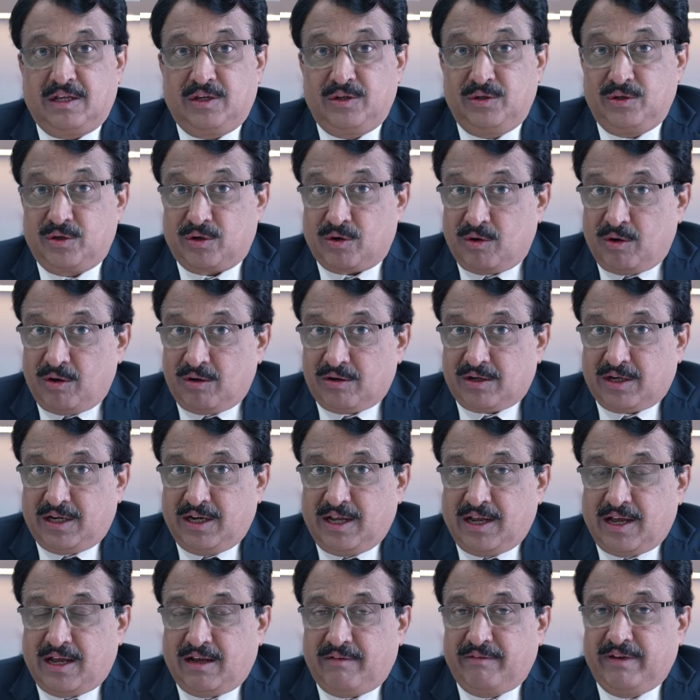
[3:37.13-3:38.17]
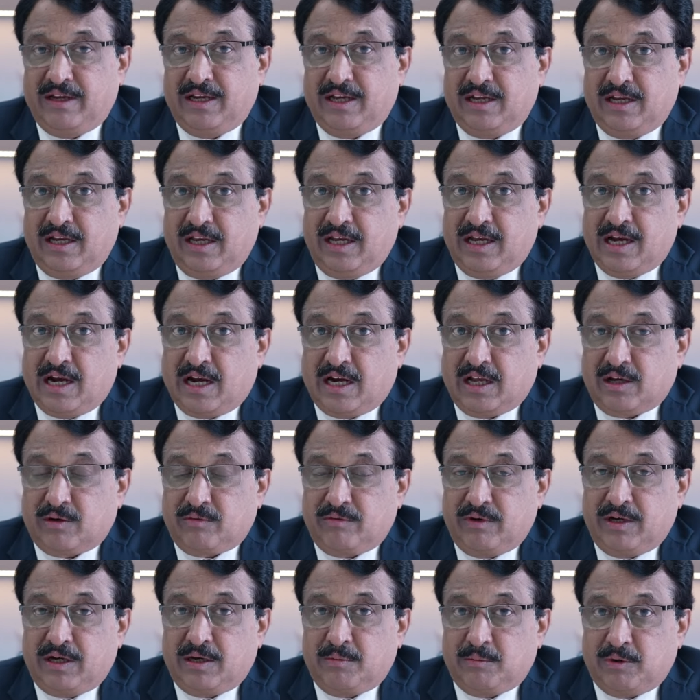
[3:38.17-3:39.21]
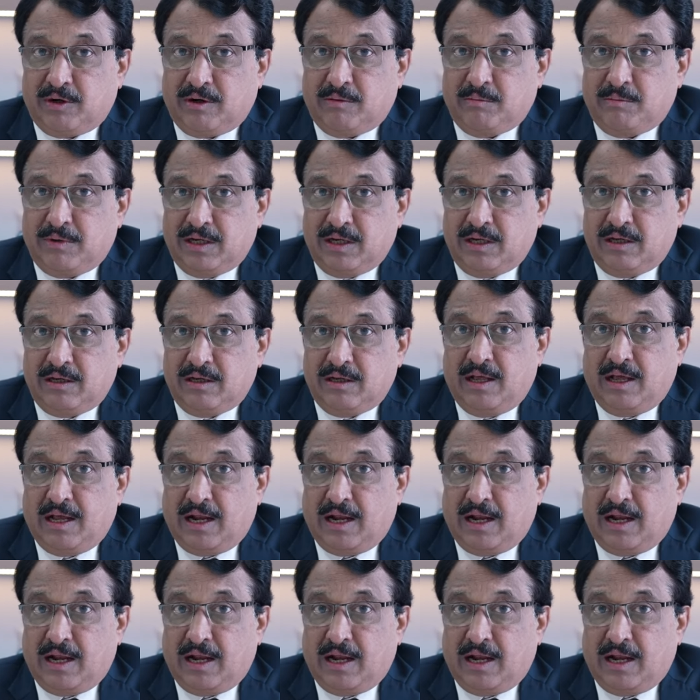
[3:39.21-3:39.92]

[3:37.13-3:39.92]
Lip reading: You're already having an inadequate amount of money.